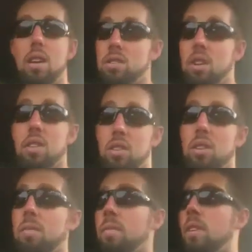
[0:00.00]

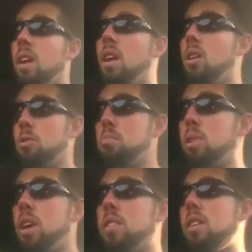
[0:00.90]
Seriously.
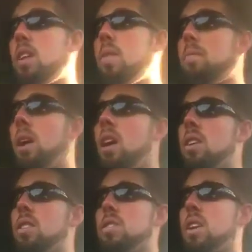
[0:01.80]
But
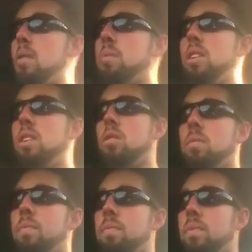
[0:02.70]
honestly, it's not a big deal.
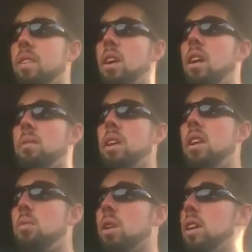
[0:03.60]
I'm going
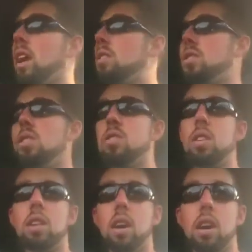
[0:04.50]
to hit workouts. You'll
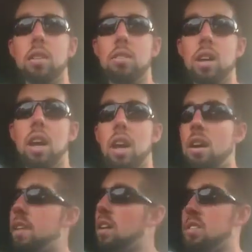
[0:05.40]
see logs. I don't
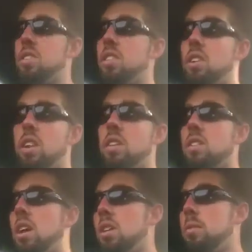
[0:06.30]
have access to the internet,
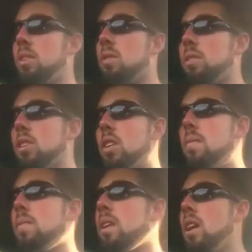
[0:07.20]
so that'll be all good.
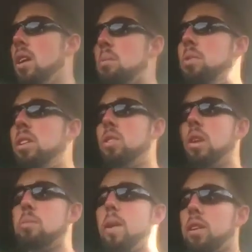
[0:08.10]
But
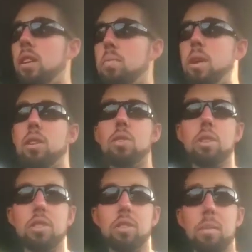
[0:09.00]
don't expect any big
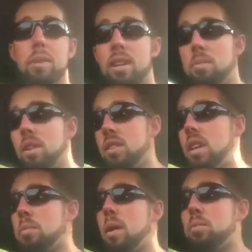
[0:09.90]
nutritional updates because
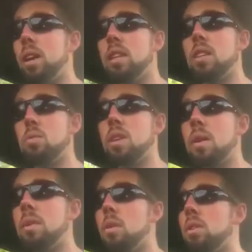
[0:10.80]
that's my plan this week.
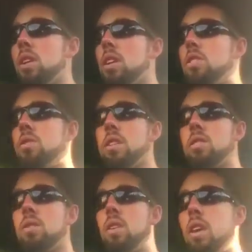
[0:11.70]
I'm not really going to
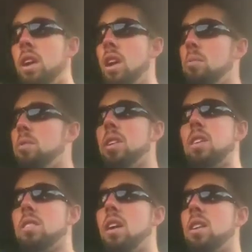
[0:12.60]
stress over it
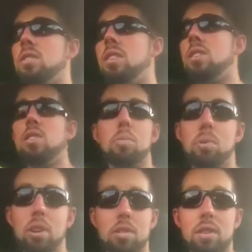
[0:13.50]
because honestly, there's no
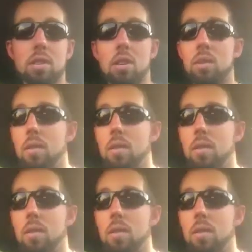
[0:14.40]
point in stressing over it.